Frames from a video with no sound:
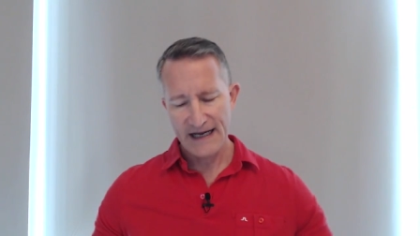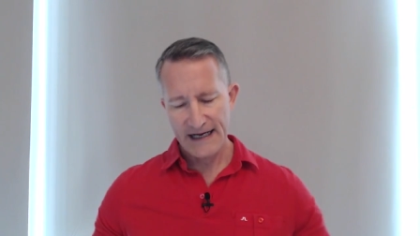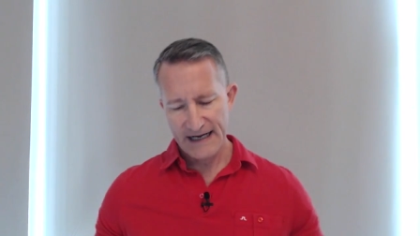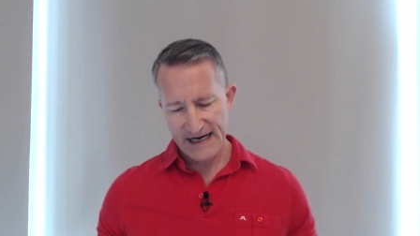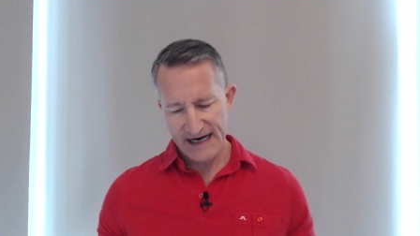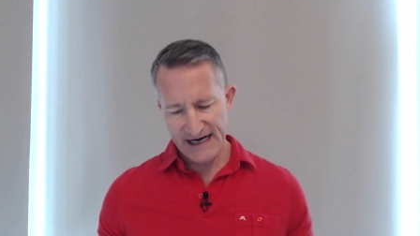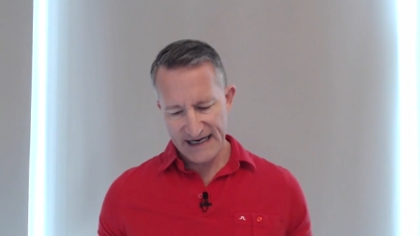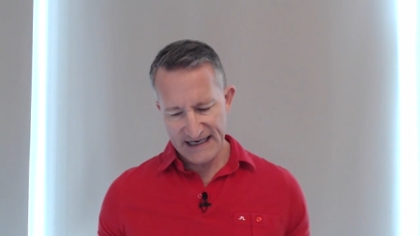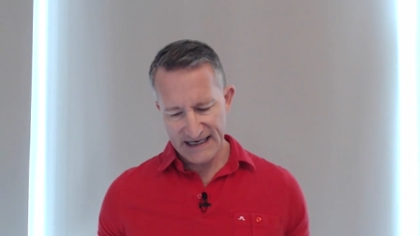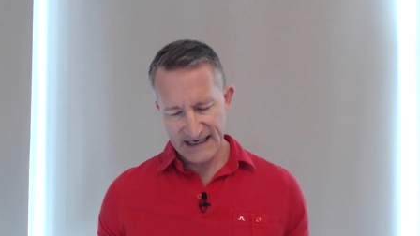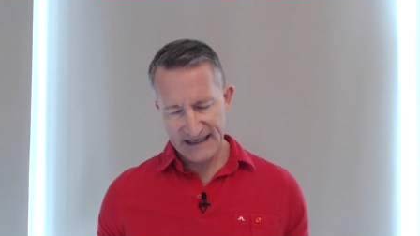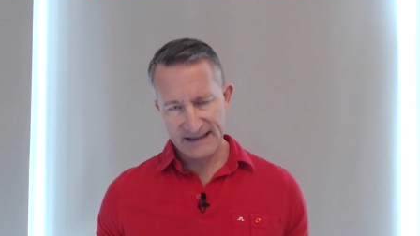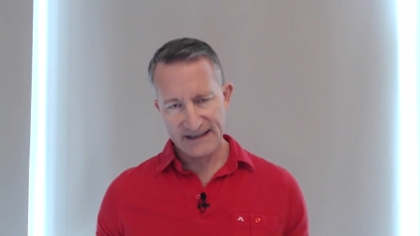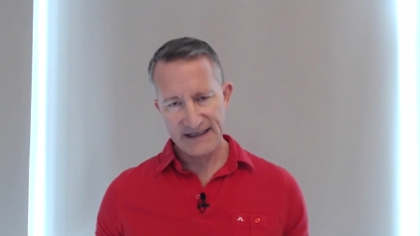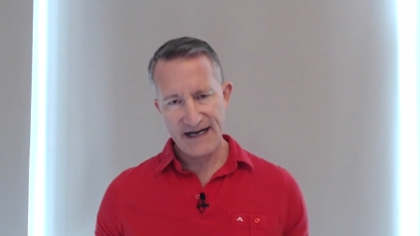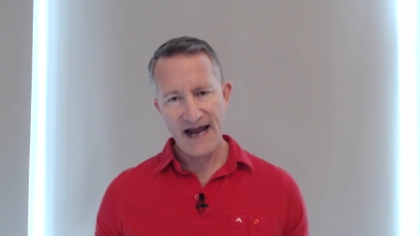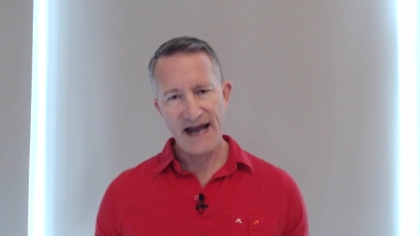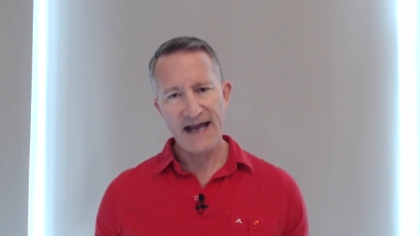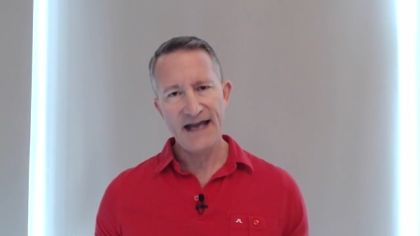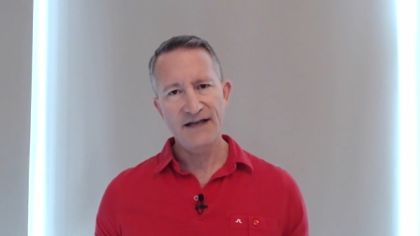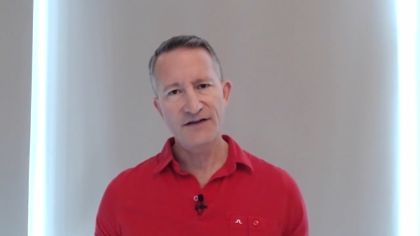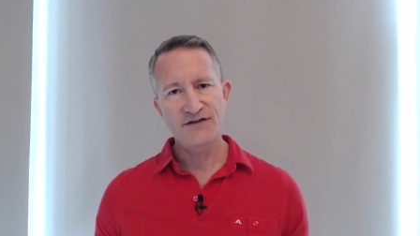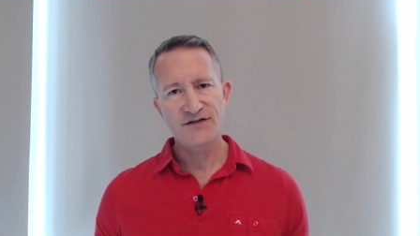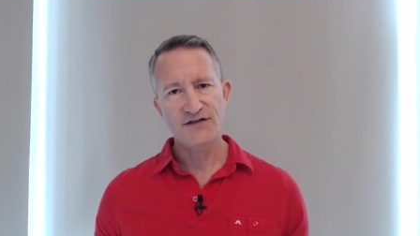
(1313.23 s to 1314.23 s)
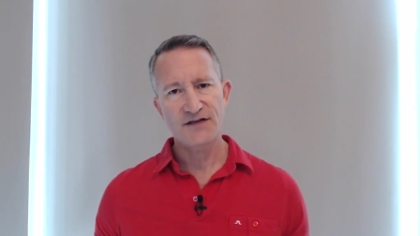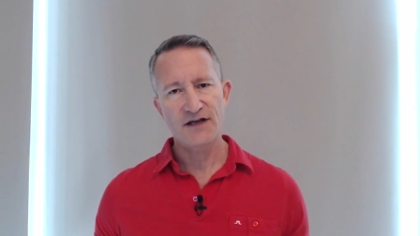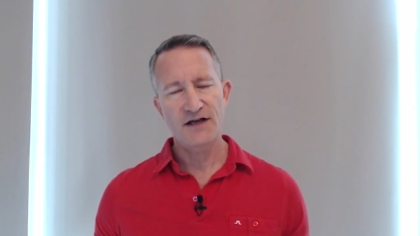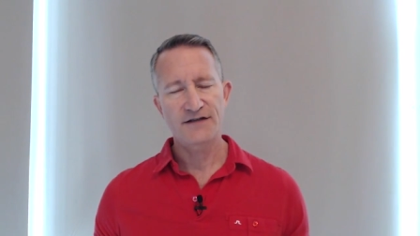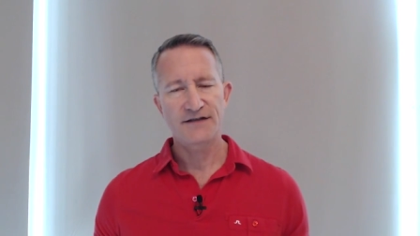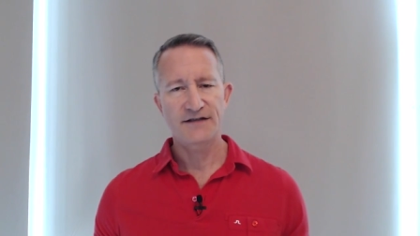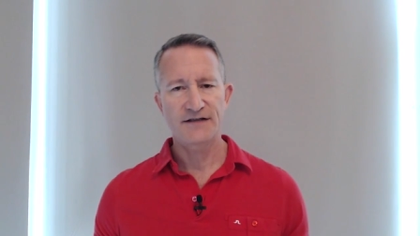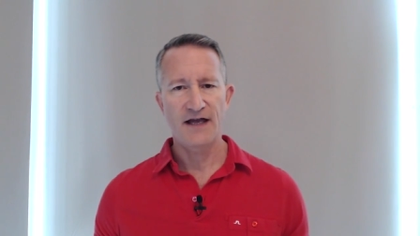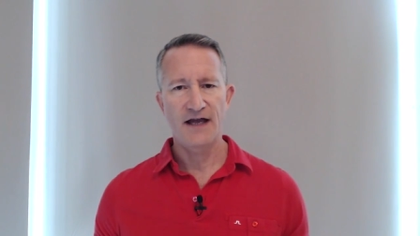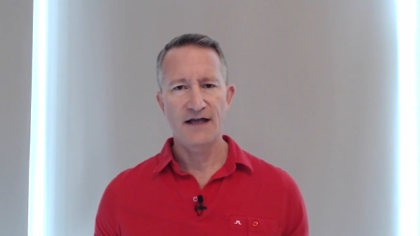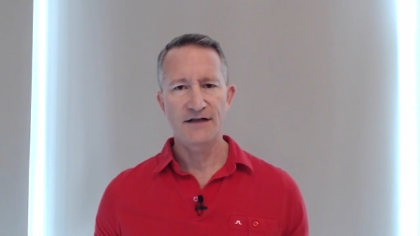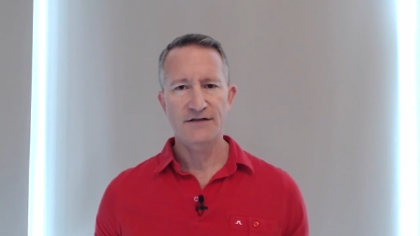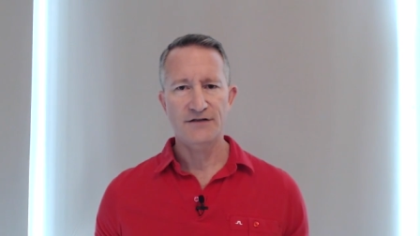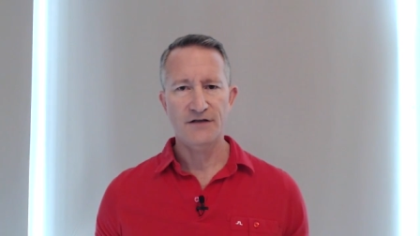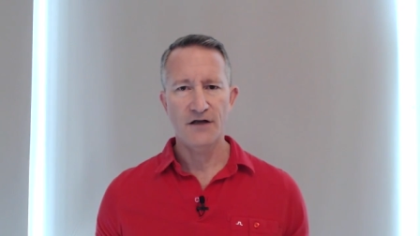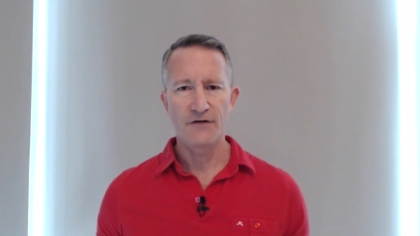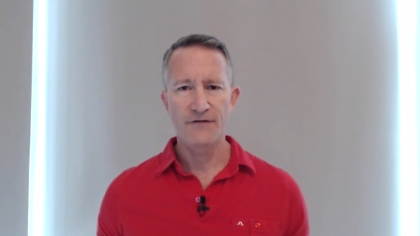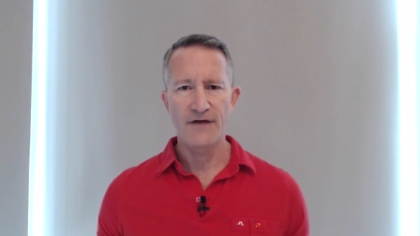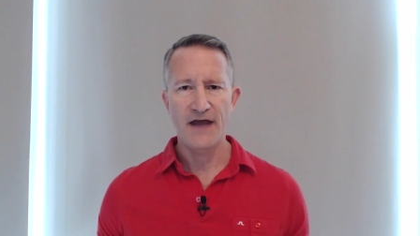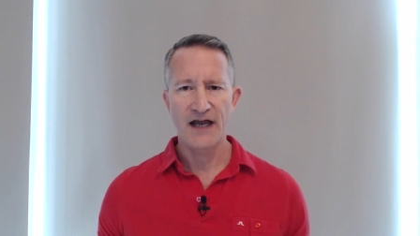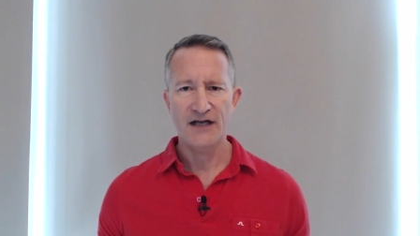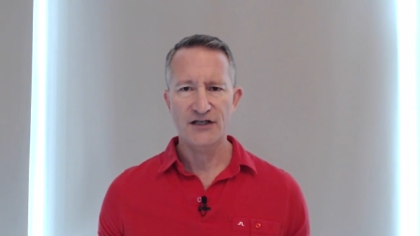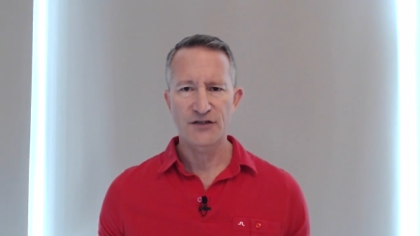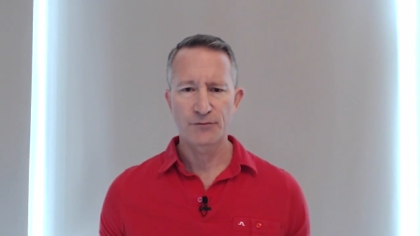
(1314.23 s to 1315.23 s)
it ignites a sense
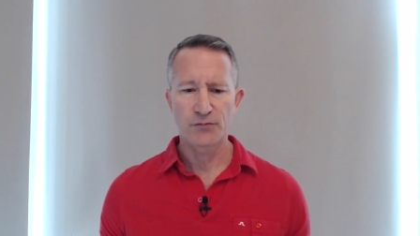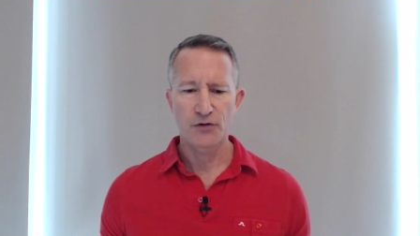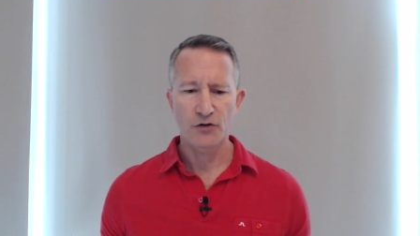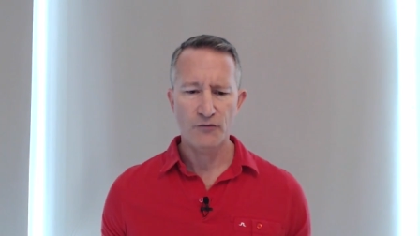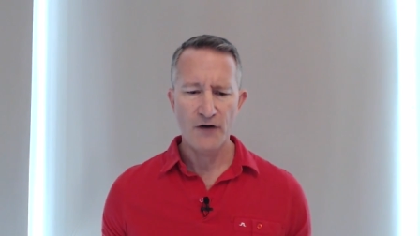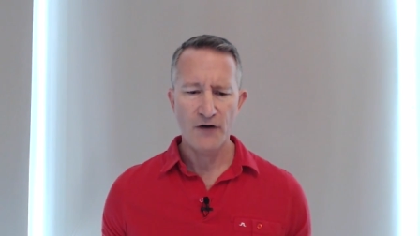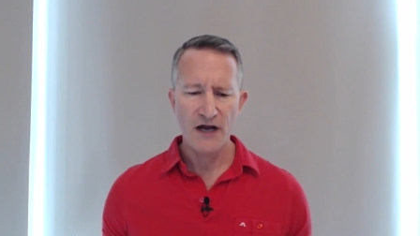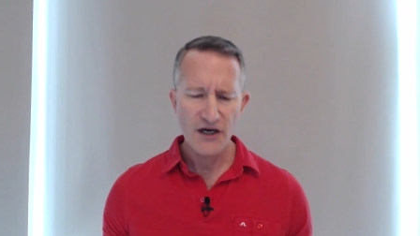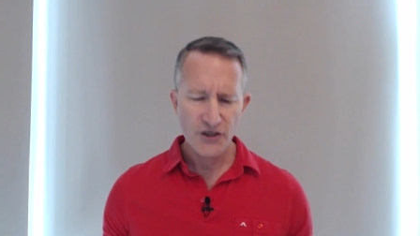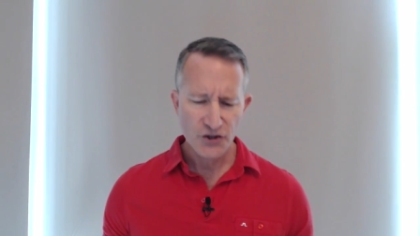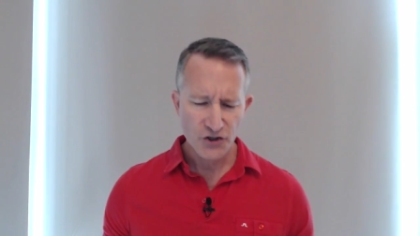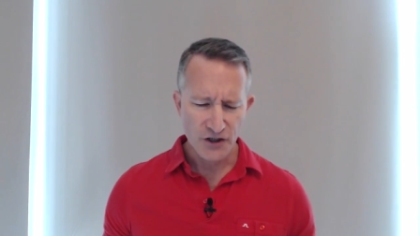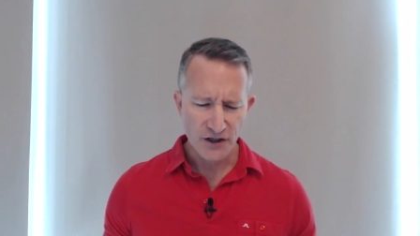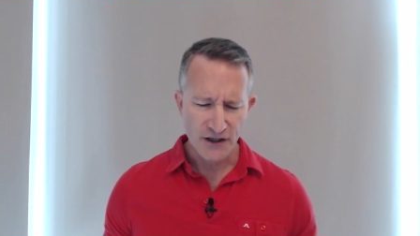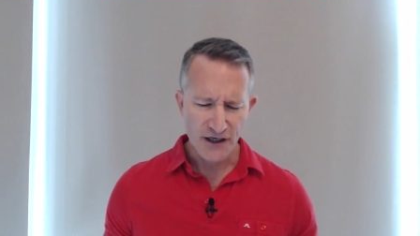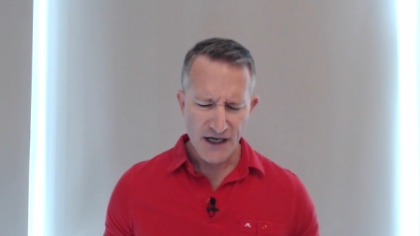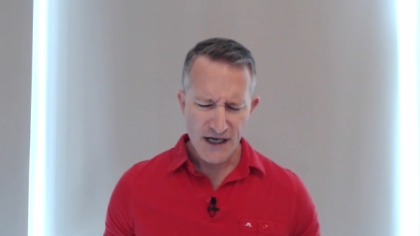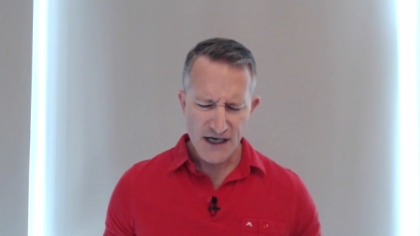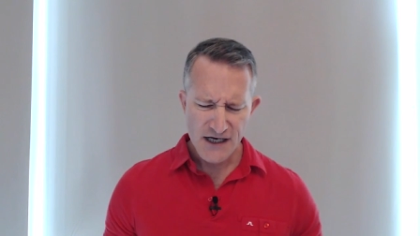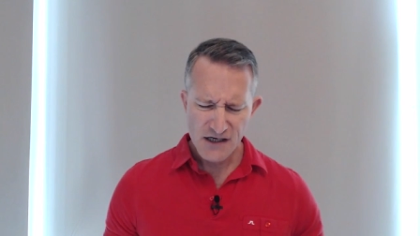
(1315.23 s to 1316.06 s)
of exploration.